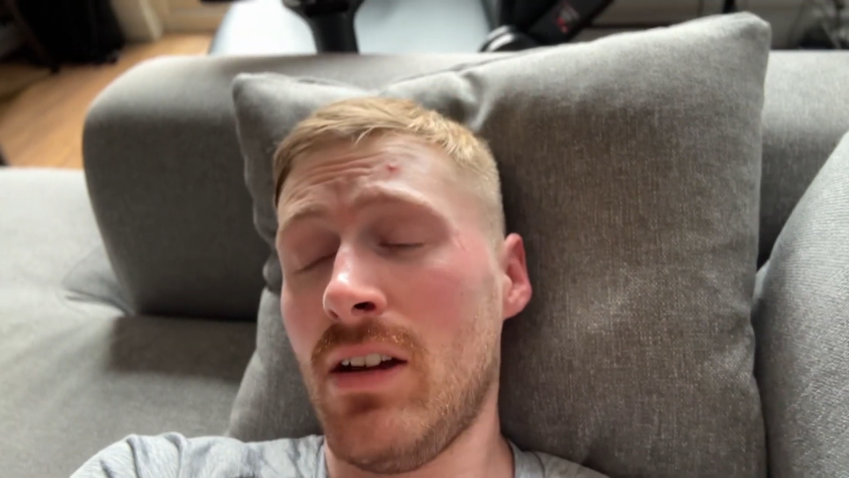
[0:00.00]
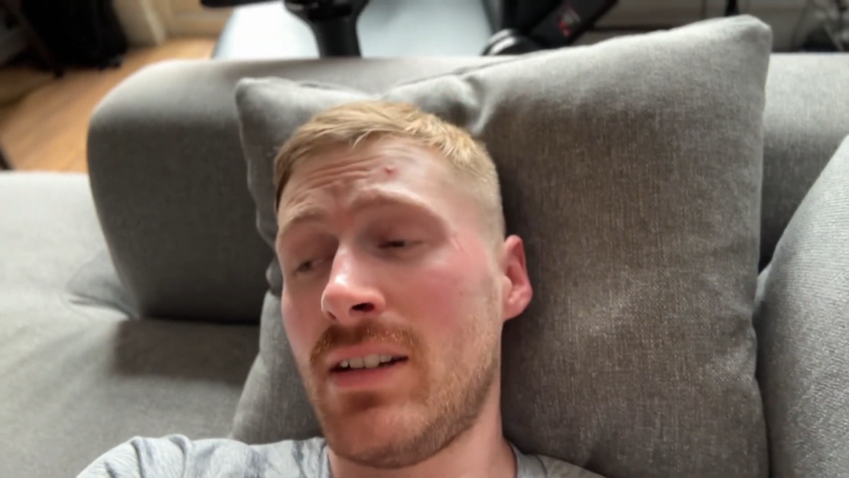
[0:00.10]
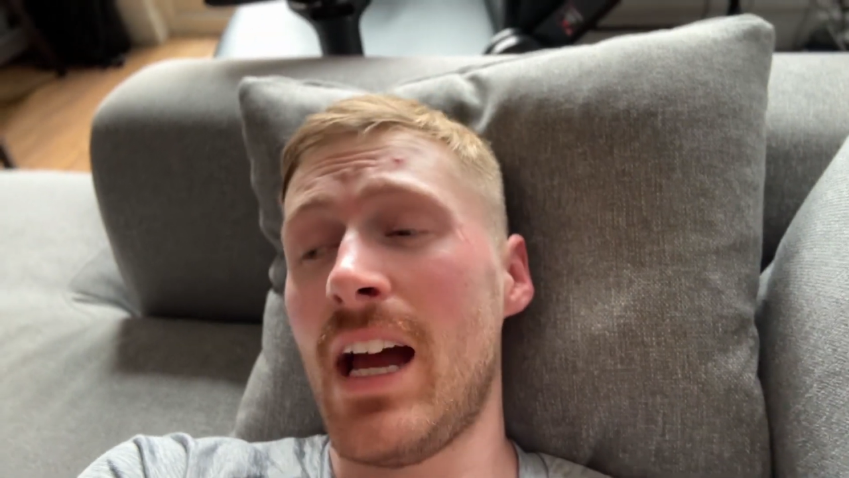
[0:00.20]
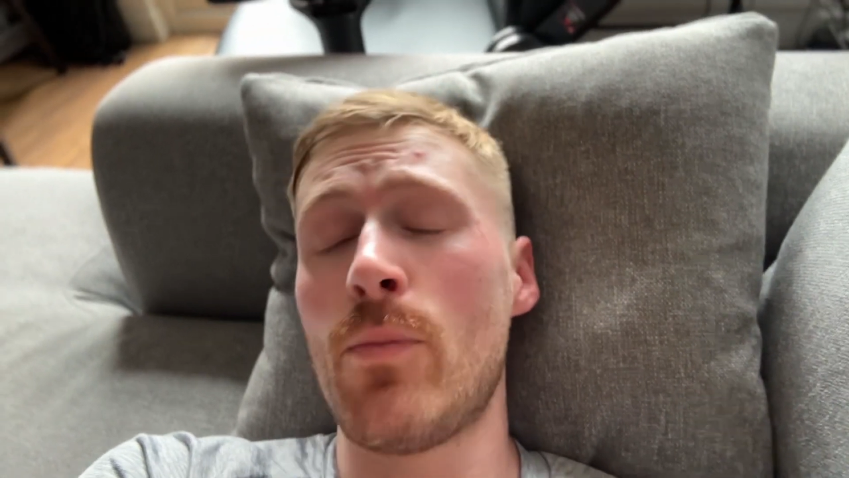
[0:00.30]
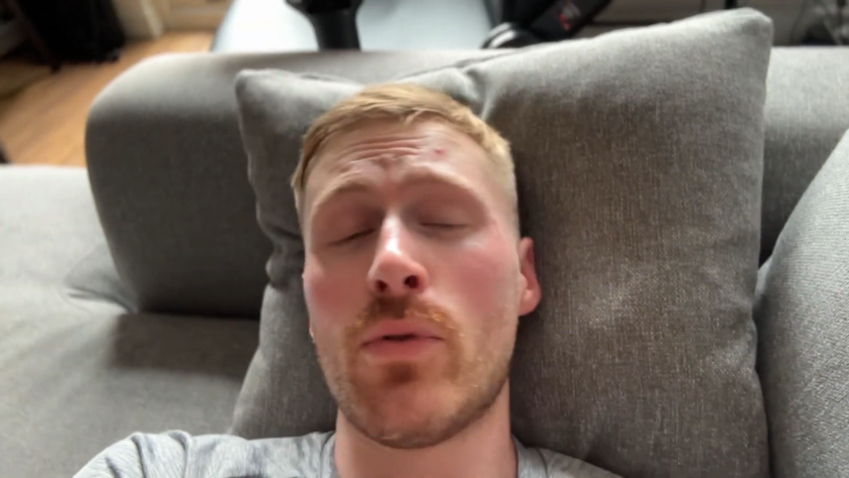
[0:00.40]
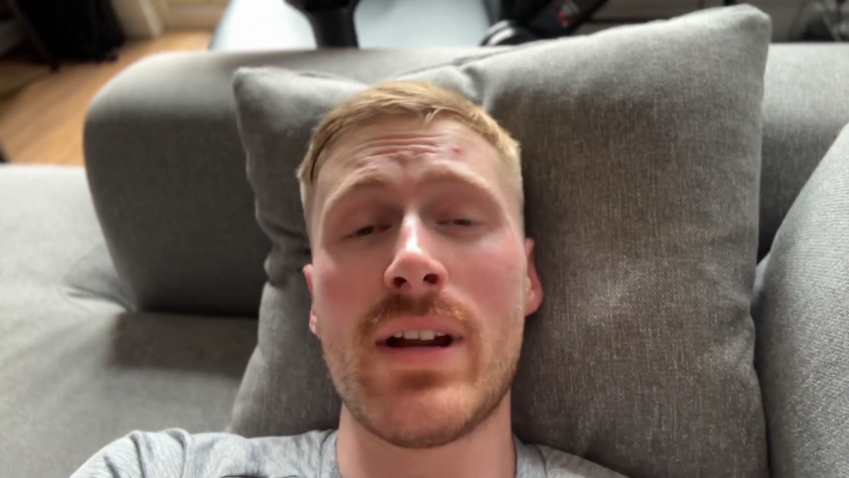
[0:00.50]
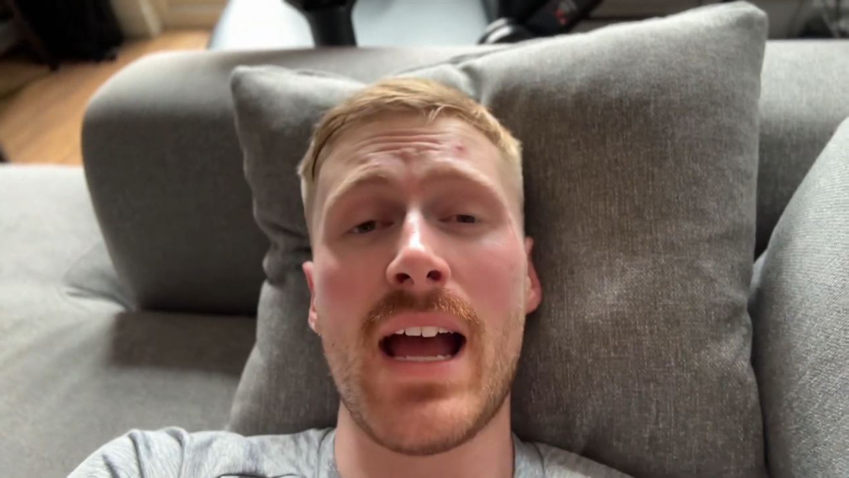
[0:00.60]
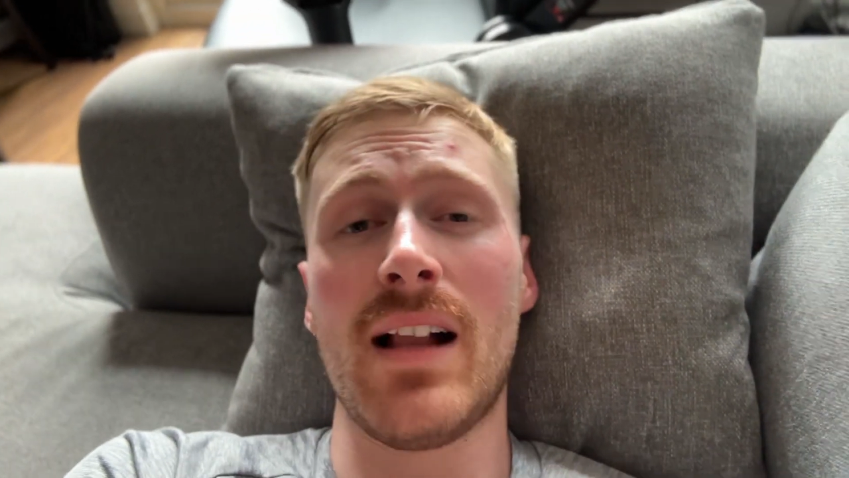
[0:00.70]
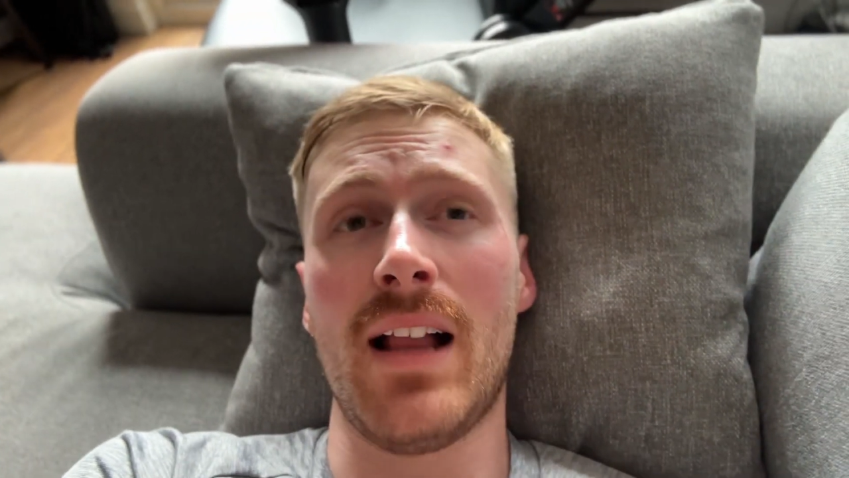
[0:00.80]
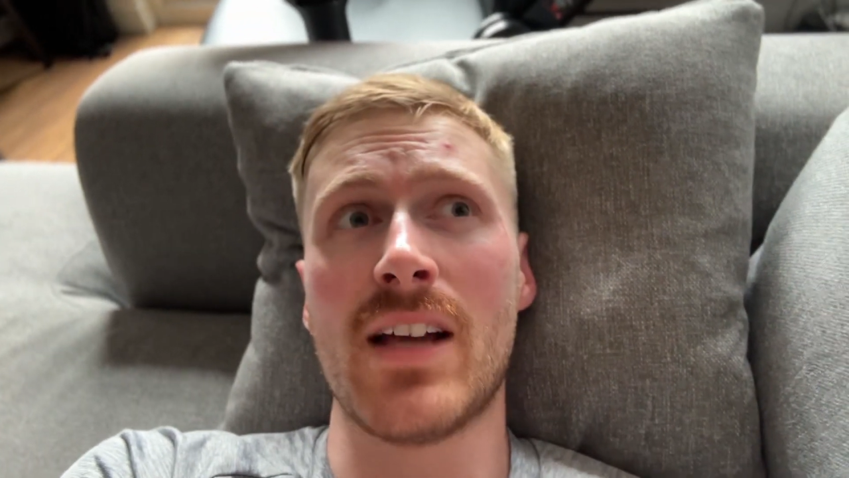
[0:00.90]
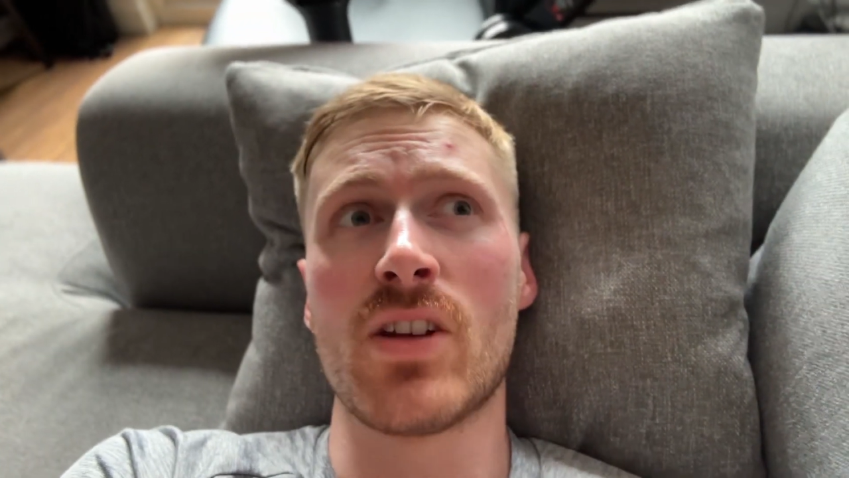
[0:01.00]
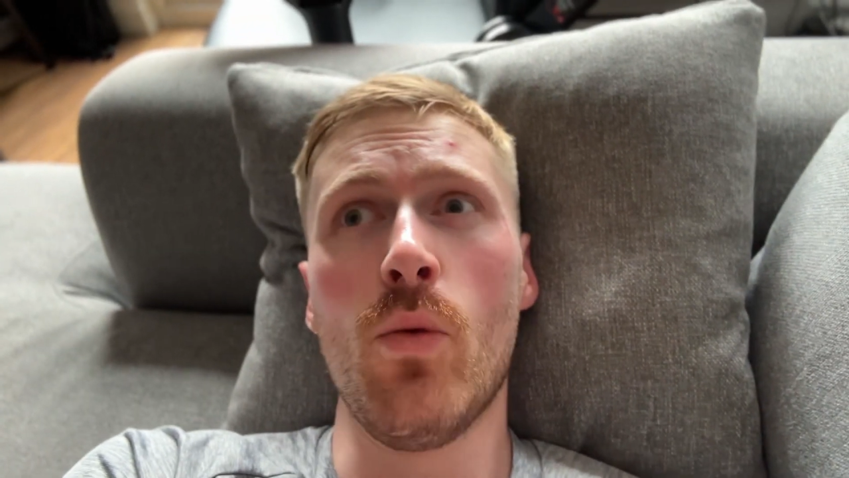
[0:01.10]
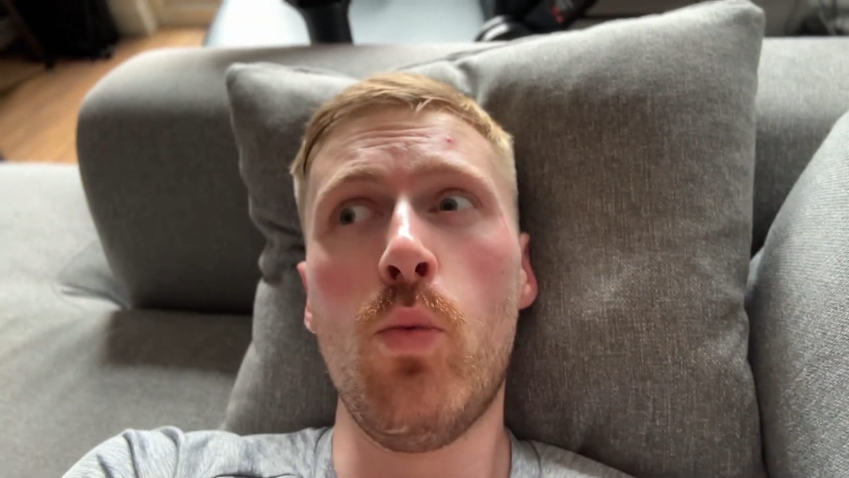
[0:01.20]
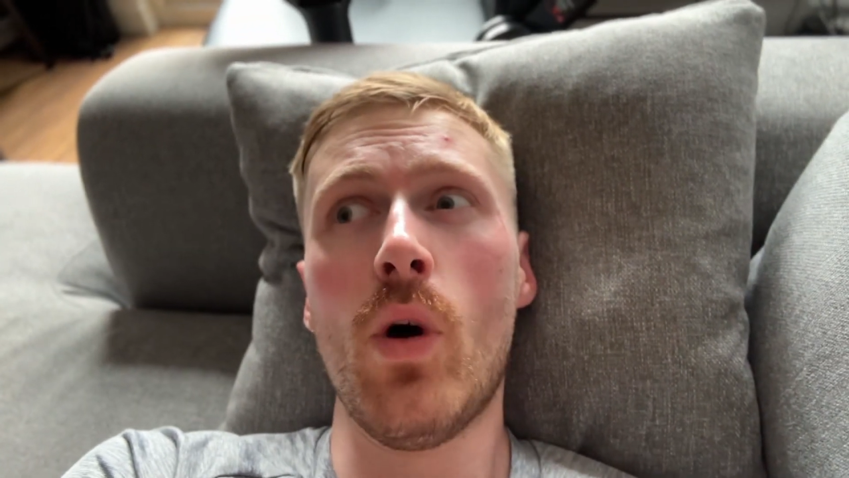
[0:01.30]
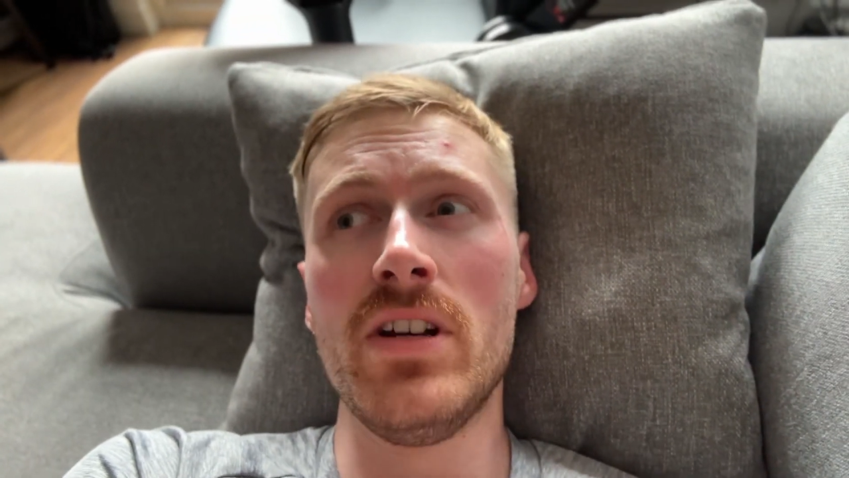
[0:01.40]
Gabrielle has a
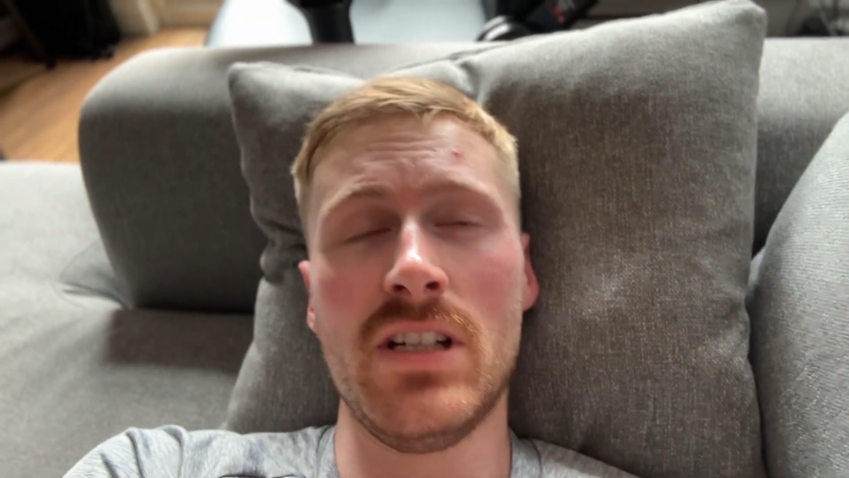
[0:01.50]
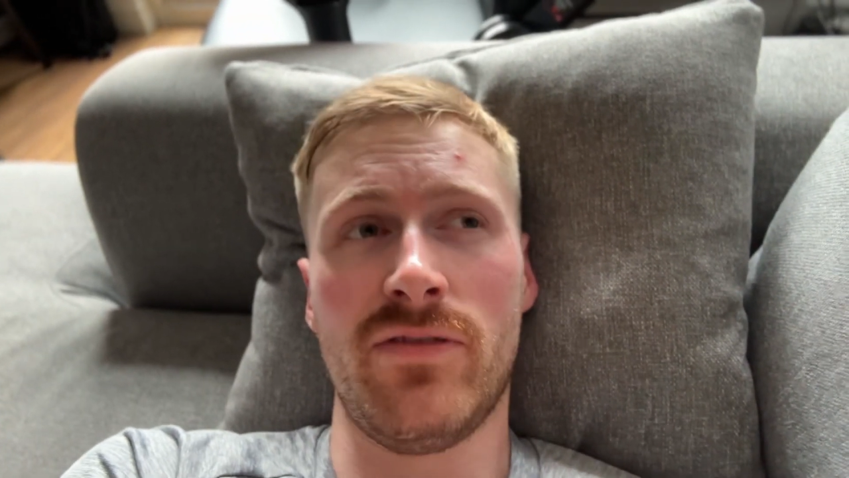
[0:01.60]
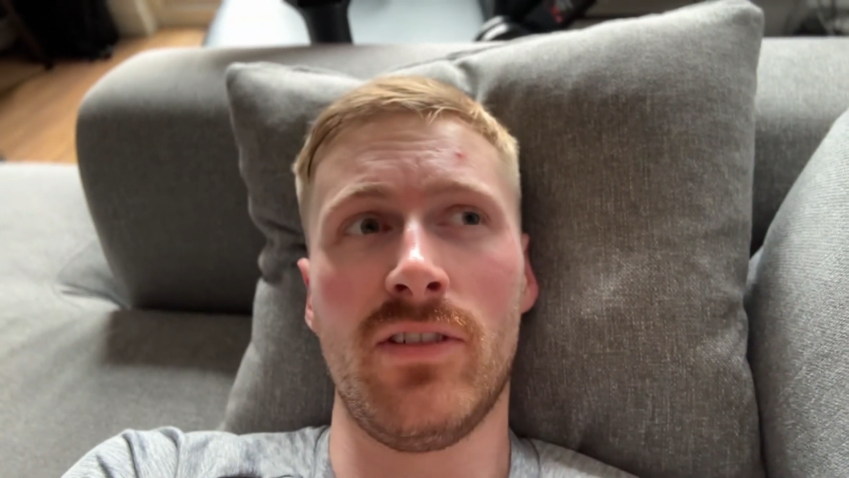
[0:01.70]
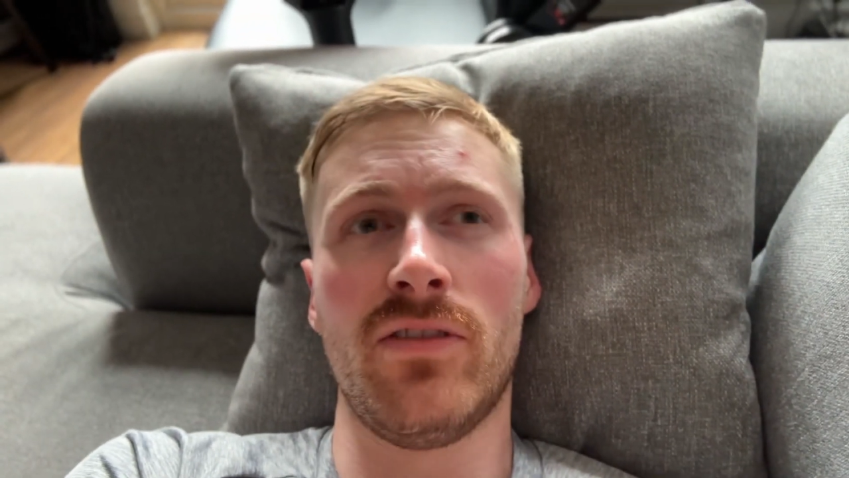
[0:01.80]
wonderful